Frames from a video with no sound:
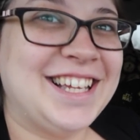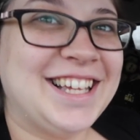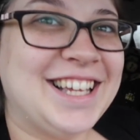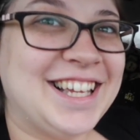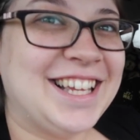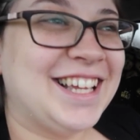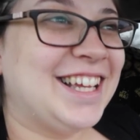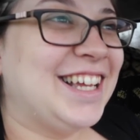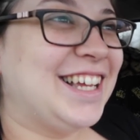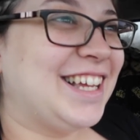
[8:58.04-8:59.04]

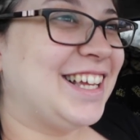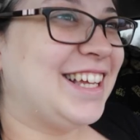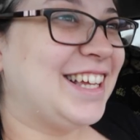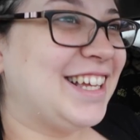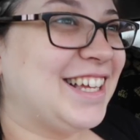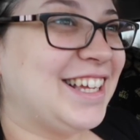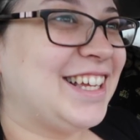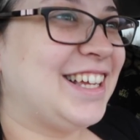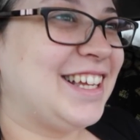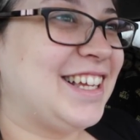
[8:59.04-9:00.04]

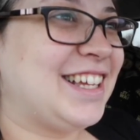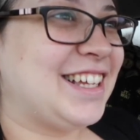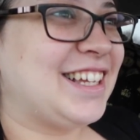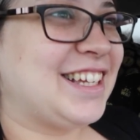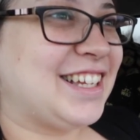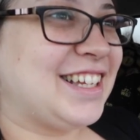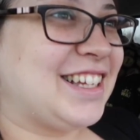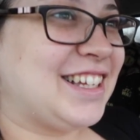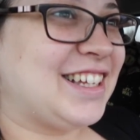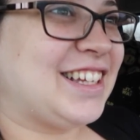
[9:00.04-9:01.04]

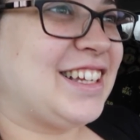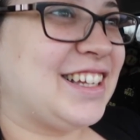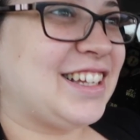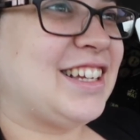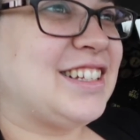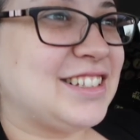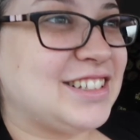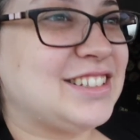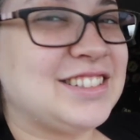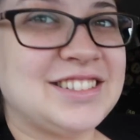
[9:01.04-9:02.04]

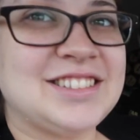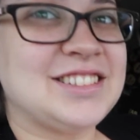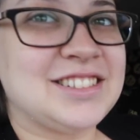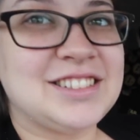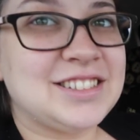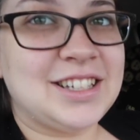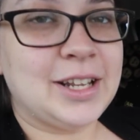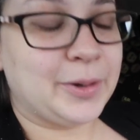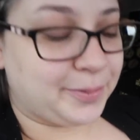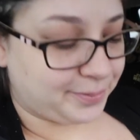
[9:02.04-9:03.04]

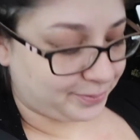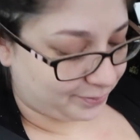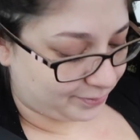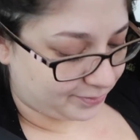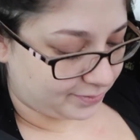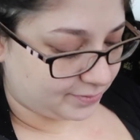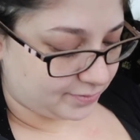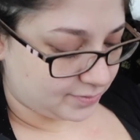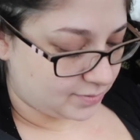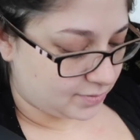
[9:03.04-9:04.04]

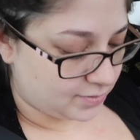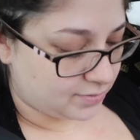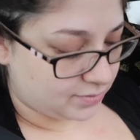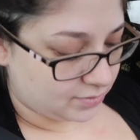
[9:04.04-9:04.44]
The person shown says nothing.